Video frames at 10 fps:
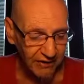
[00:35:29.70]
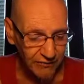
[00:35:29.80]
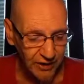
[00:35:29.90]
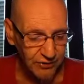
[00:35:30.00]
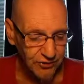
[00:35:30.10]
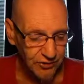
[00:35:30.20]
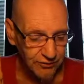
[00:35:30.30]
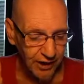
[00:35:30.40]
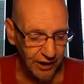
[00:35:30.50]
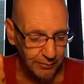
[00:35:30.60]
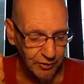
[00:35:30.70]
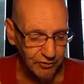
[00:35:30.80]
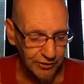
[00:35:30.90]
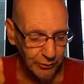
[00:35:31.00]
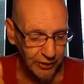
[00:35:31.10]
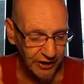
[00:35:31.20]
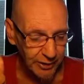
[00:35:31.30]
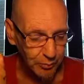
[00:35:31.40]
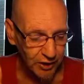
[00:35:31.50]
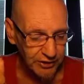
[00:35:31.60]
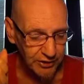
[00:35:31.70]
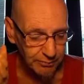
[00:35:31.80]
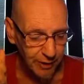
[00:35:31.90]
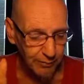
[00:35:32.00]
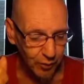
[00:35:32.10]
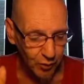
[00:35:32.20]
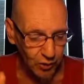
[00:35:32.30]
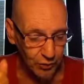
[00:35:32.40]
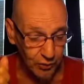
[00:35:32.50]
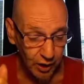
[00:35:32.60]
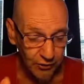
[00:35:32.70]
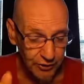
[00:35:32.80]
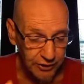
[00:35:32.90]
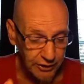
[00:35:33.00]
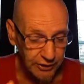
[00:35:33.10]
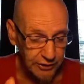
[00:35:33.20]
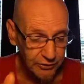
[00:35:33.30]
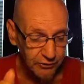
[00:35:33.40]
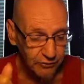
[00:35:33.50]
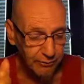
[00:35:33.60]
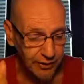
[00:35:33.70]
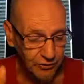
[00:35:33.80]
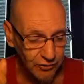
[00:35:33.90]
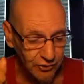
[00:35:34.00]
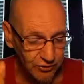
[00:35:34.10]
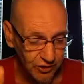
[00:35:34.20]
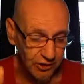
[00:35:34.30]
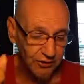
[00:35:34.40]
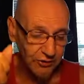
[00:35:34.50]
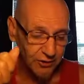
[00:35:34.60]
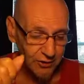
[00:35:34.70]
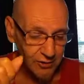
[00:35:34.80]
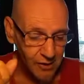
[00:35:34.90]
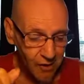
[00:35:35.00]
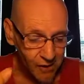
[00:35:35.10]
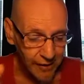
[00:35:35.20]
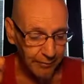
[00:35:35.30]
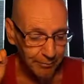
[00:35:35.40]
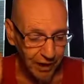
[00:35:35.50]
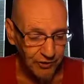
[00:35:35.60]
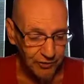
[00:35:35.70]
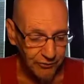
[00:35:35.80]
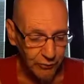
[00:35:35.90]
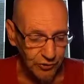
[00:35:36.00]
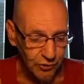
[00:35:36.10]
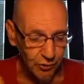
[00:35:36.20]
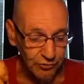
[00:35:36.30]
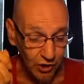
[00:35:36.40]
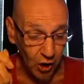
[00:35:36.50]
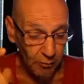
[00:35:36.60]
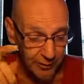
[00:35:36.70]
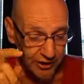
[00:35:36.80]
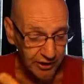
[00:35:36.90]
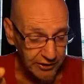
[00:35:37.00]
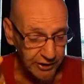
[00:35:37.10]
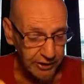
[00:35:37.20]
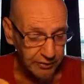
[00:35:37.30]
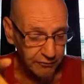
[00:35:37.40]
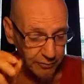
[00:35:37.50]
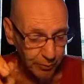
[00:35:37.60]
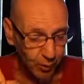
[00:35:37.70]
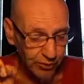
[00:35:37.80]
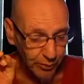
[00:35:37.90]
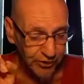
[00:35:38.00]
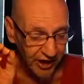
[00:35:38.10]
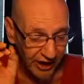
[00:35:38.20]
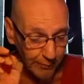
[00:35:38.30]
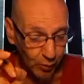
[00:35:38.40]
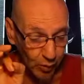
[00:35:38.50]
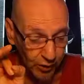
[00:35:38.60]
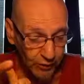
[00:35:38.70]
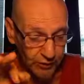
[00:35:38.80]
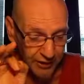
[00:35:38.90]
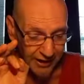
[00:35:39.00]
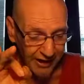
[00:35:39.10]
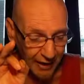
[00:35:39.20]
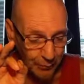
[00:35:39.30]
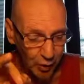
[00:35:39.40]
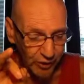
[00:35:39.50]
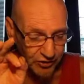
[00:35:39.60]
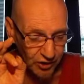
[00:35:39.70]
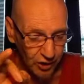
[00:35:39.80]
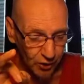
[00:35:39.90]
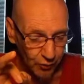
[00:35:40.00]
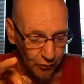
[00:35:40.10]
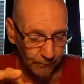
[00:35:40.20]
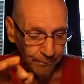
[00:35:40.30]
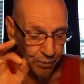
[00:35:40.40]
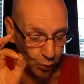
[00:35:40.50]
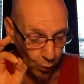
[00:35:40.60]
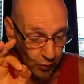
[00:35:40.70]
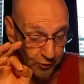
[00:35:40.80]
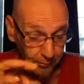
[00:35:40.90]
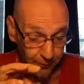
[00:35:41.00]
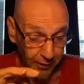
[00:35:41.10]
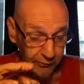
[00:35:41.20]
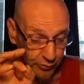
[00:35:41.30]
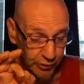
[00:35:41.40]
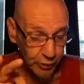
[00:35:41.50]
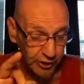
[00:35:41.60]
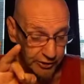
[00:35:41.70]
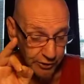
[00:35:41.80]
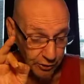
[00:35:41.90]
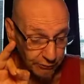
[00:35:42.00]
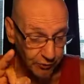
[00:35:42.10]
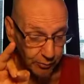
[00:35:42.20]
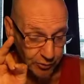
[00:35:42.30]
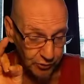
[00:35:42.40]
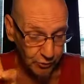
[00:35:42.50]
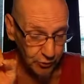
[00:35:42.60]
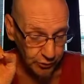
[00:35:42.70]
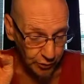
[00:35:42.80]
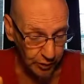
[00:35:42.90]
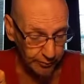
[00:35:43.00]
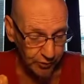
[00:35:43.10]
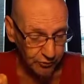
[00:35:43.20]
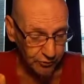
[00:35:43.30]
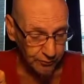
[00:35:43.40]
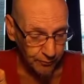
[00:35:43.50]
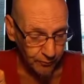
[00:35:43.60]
efficacy of cannabis for treating depression, bipolar, and other conditions of mental disease. And positive results are being achieved both with cannabinoids alone or combined with traditional pharmaceutical treatments.